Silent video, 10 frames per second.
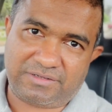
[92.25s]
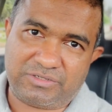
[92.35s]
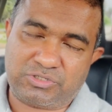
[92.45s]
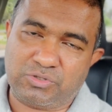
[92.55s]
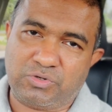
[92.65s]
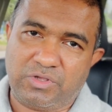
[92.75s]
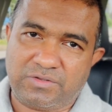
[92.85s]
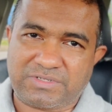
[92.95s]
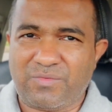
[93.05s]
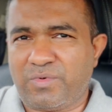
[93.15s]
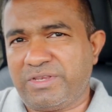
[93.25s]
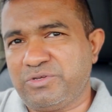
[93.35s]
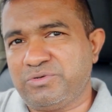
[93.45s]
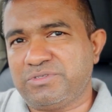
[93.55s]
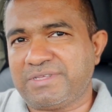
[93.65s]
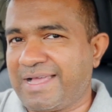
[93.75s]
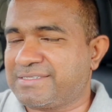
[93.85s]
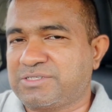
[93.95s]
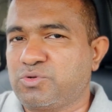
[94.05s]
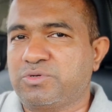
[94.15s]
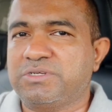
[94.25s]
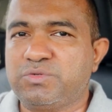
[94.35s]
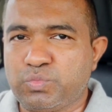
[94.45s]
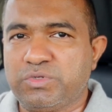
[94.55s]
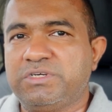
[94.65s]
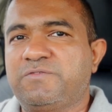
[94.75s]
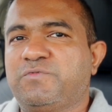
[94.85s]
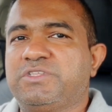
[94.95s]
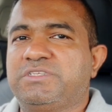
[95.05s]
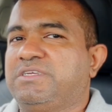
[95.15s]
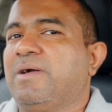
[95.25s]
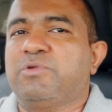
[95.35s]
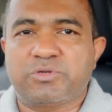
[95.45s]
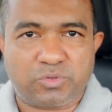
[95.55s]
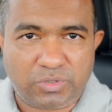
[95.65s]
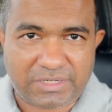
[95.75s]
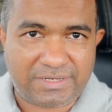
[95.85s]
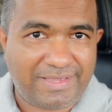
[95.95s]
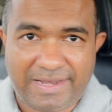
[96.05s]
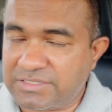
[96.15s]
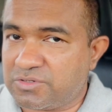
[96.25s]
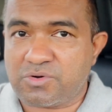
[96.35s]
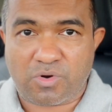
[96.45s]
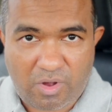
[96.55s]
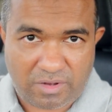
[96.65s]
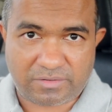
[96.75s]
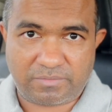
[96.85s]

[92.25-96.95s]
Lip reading: So someone use access token word for the JWT token, that is not wrong,